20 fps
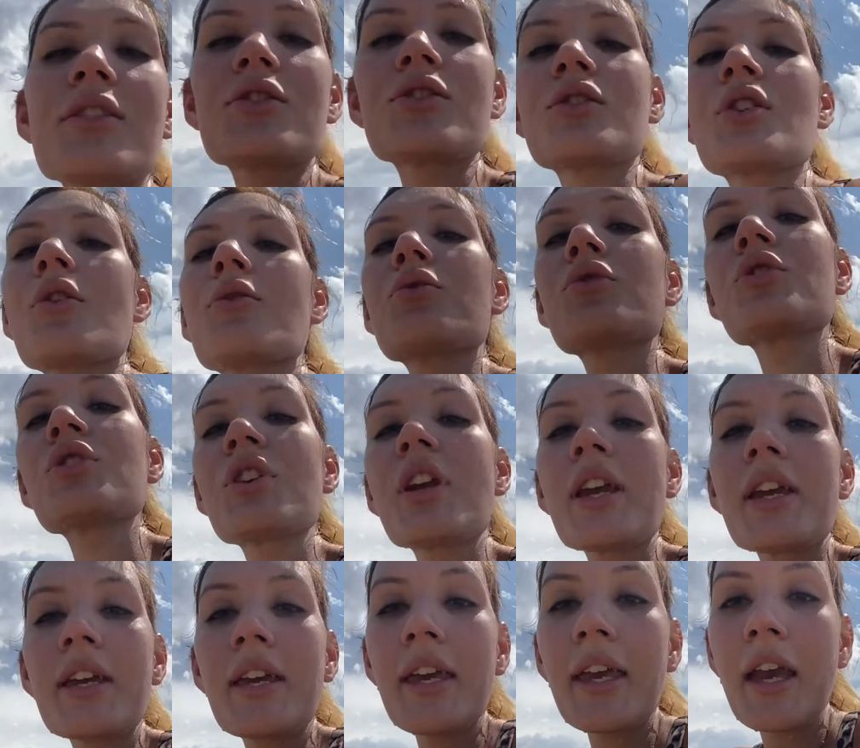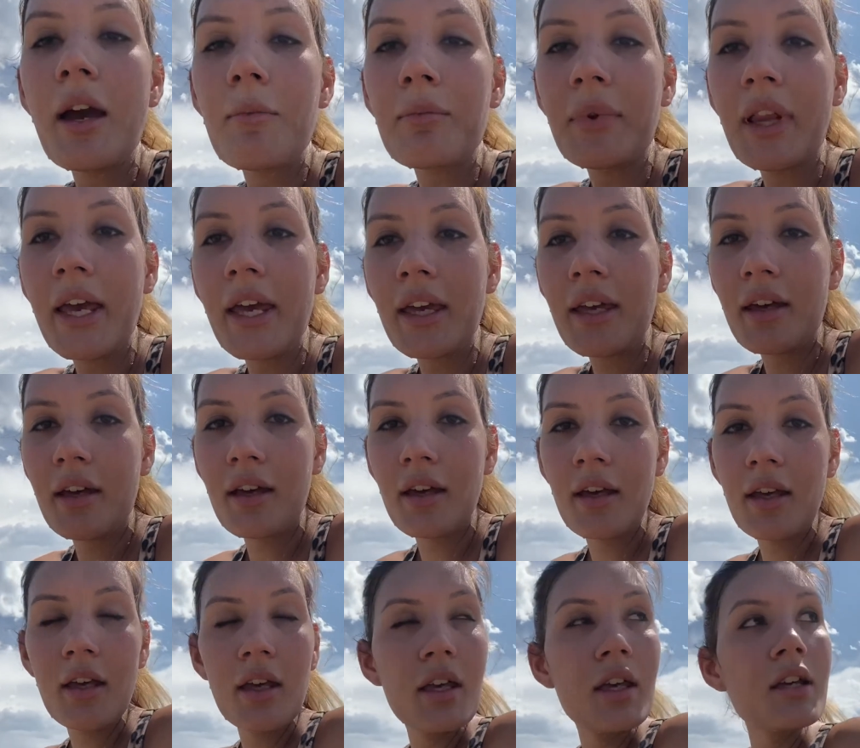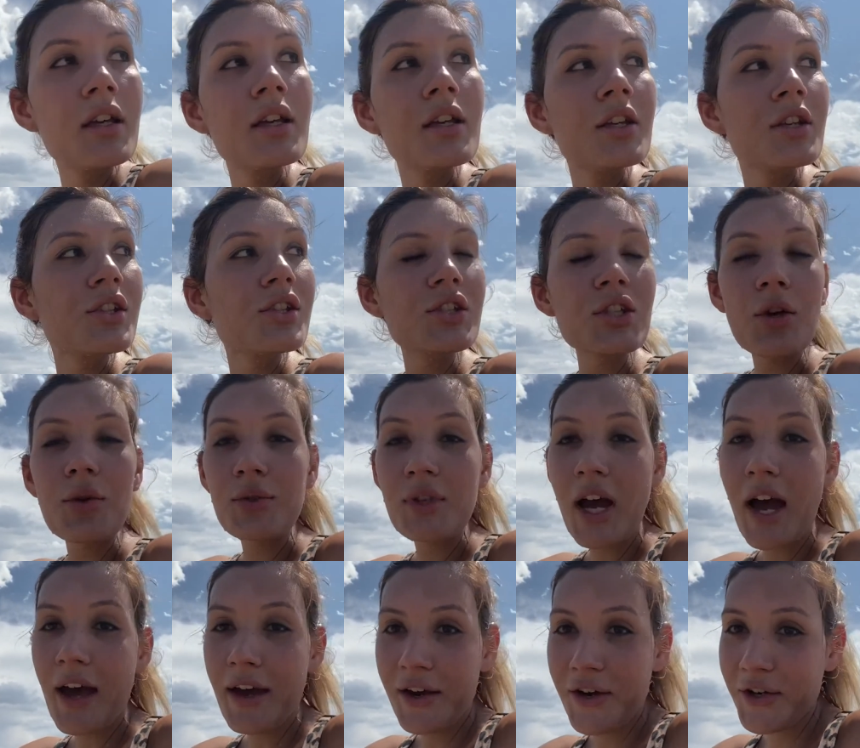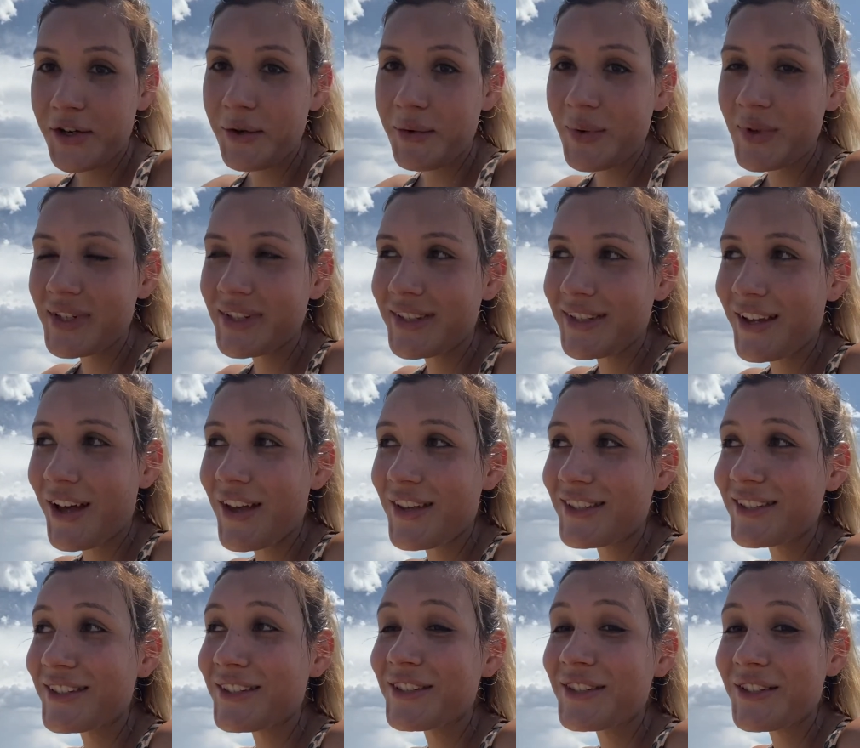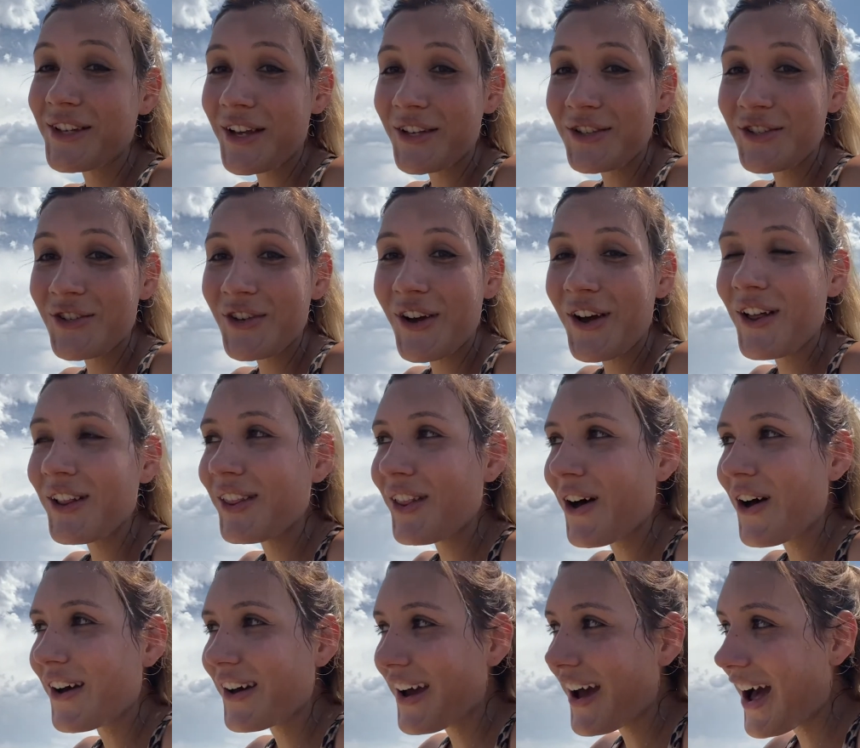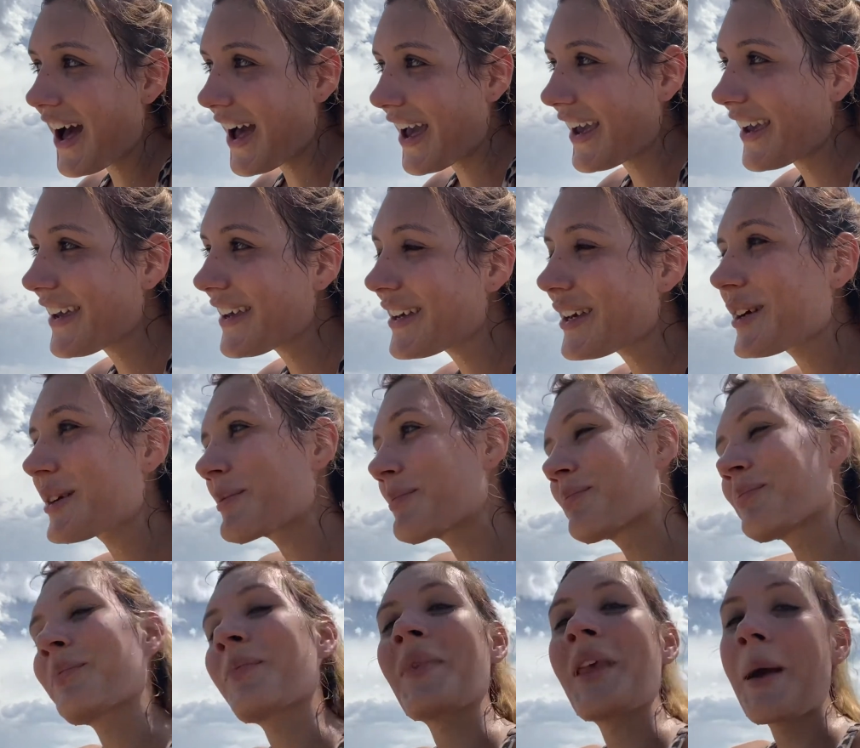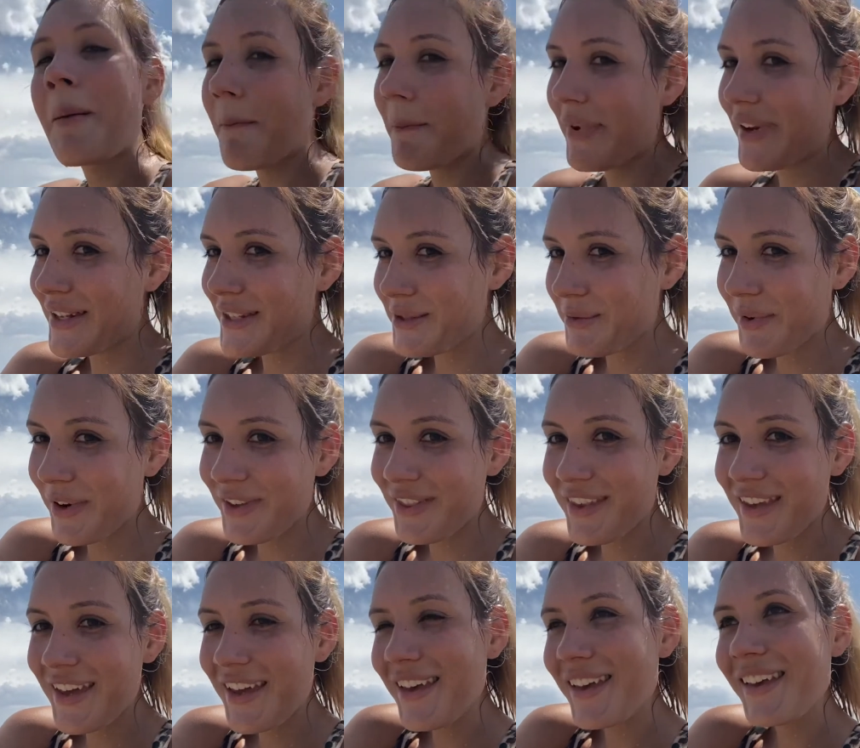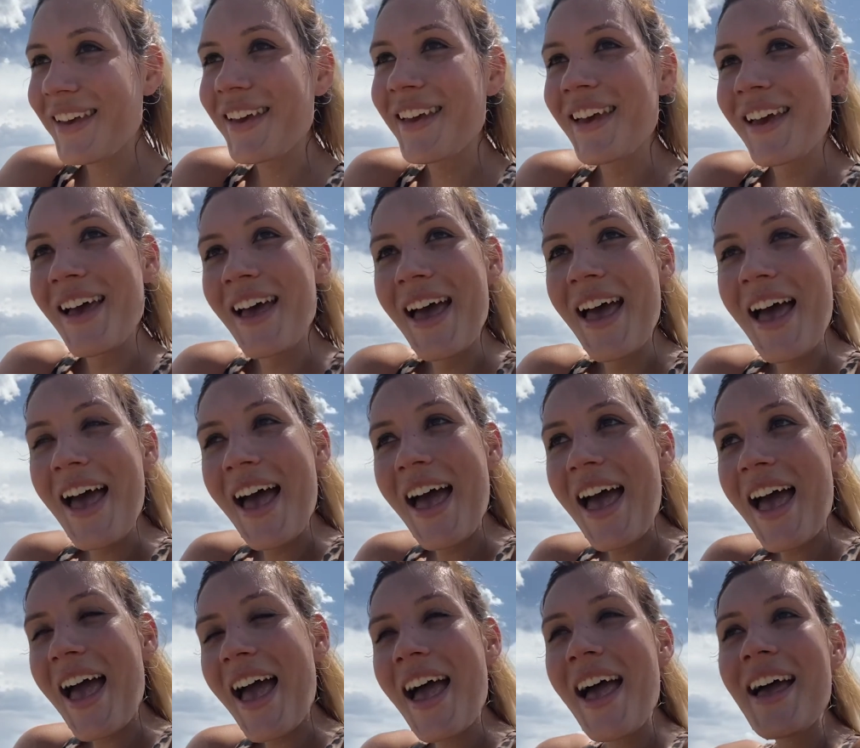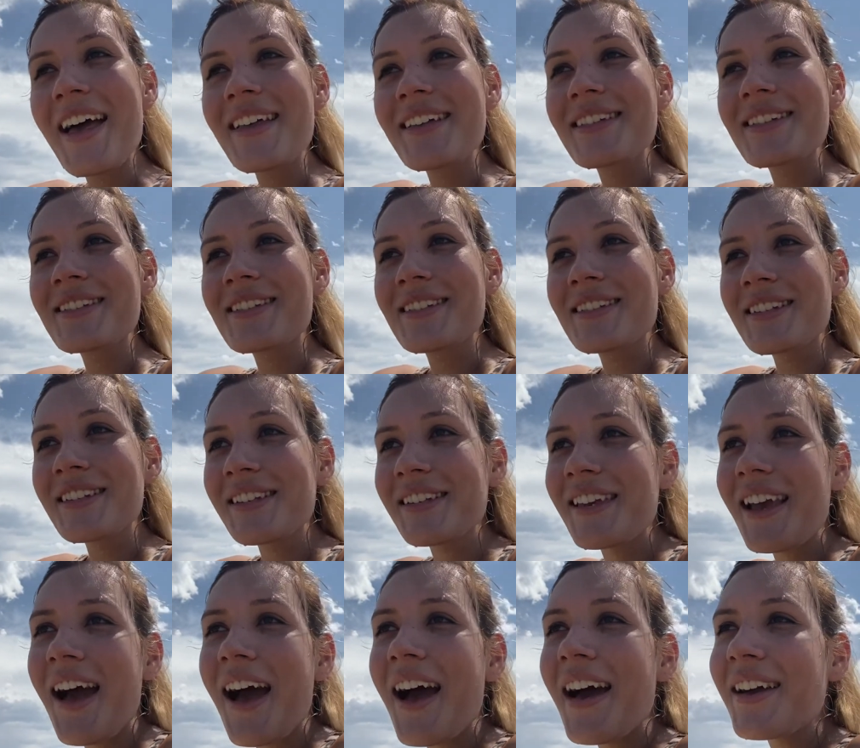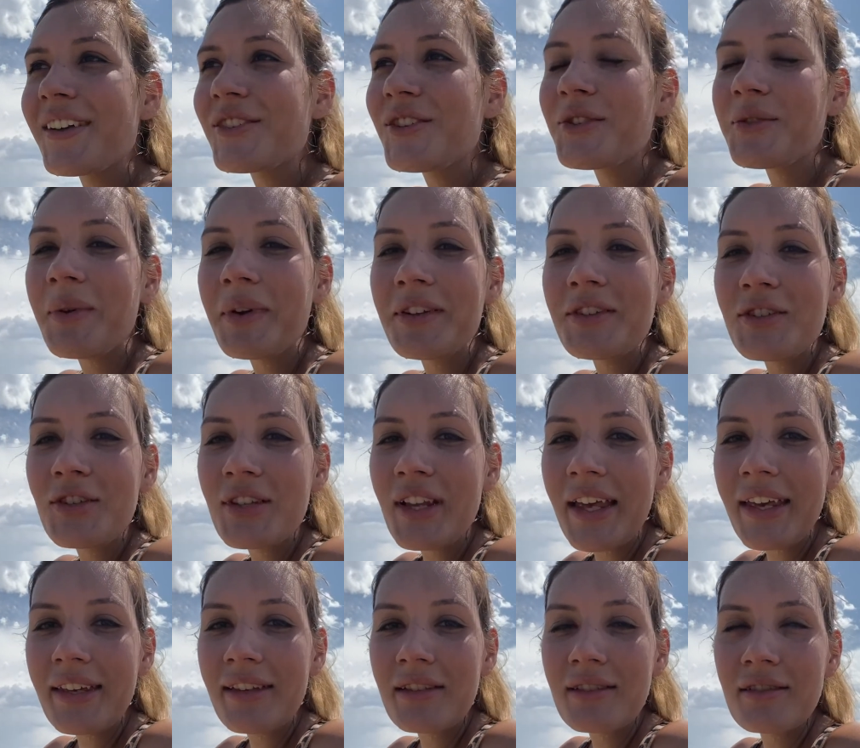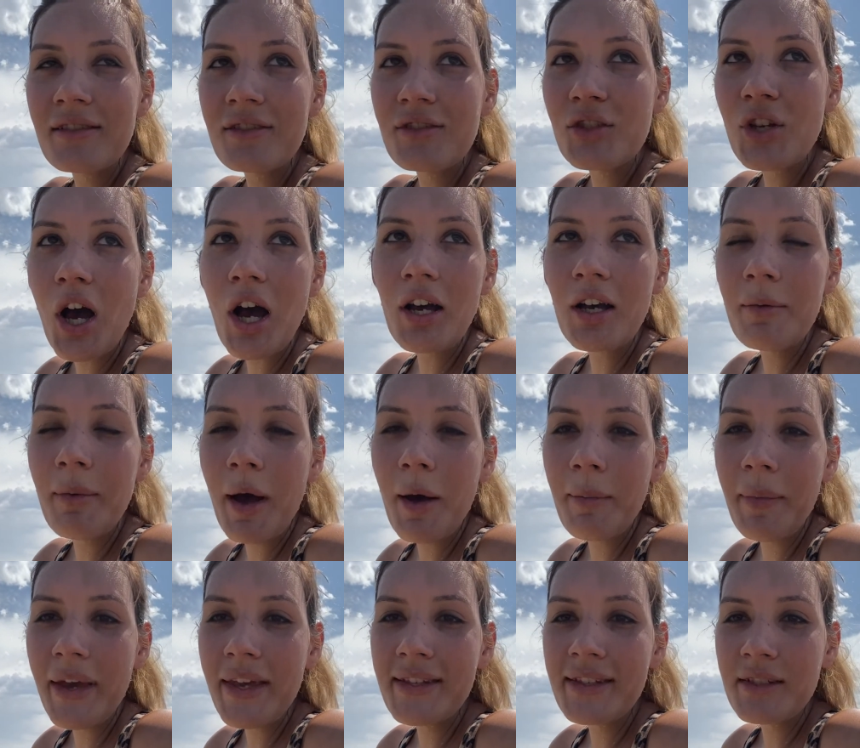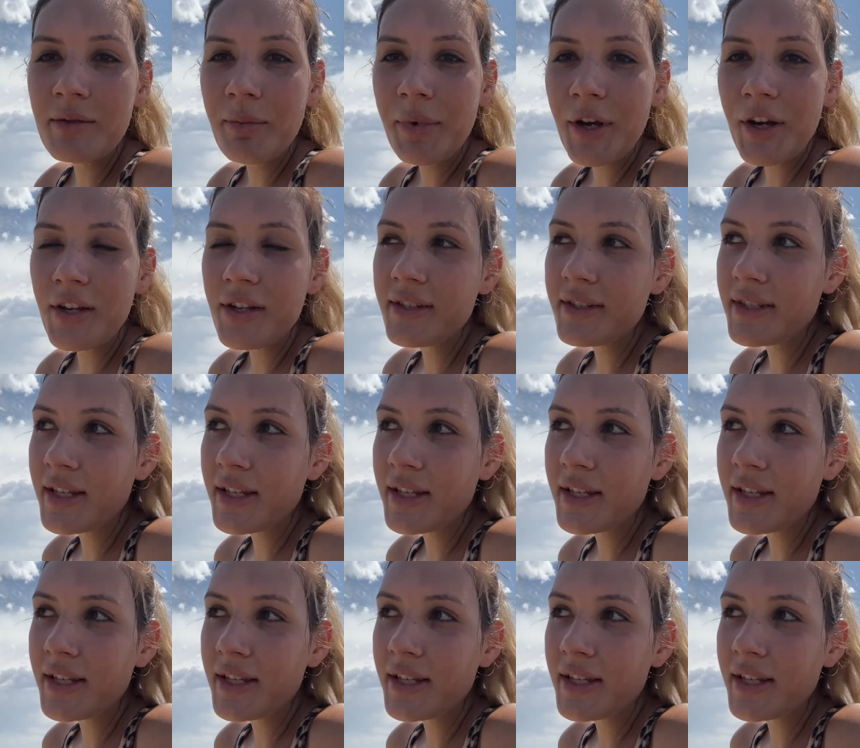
so shaky. I'm like so tired. It was such a long hike, but it's worth it. And yeah, I just wanted to like talk about my experience